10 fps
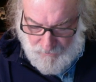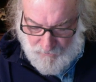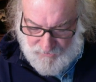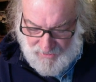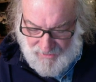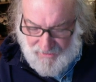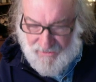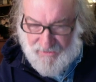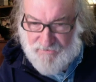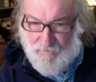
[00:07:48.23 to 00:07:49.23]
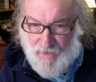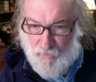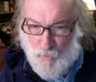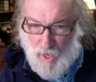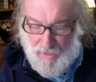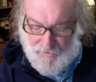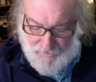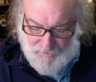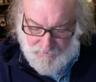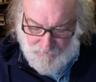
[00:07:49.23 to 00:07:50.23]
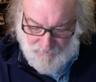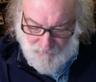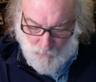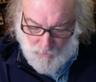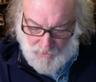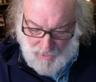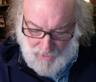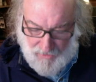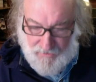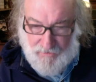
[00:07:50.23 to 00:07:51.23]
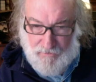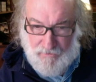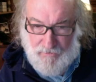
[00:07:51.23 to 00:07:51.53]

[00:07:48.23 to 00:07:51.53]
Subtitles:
you say, it is my right before God